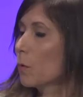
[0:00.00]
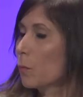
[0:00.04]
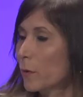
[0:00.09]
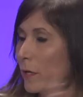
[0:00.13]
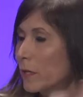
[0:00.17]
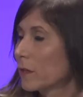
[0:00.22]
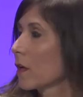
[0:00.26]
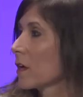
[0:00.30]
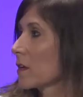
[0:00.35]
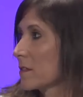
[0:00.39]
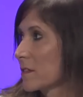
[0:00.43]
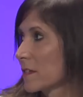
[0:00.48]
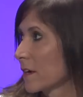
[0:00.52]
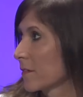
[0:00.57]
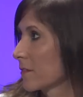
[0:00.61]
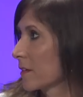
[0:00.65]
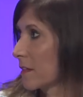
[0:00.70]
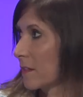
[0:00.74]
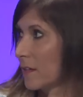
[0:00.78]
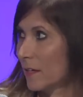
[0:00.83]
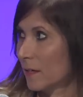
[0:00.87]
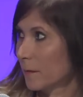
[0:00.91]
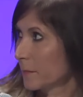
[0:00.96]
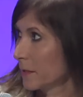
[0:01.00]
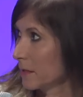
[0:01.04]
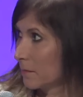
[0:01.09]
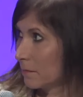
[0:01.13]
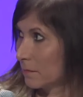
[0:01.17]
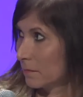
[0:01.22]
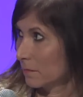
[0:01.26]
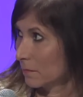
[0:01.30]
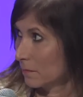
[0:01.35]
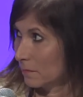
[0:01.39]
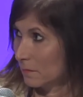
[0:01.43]
we lost everything. I mean,
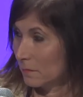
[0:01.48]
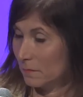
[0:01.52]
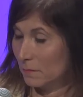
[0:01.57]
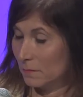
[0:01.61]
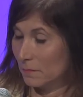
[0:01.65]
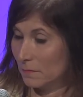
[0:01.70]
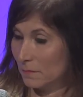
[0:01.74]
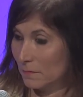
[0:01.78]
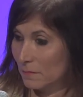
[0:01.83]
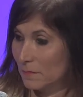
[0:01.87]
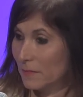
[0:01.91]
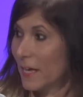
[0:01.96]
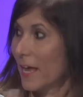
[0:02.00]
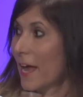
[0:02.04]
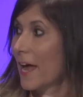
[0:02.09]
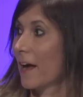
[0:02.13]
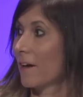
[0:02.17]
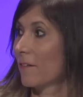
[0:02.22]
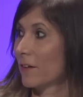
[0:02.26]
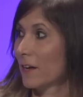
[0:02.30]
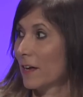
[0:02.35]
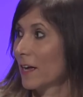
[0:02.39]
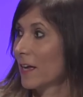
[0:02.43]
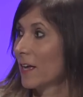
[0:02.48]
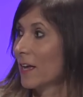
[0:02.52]
every.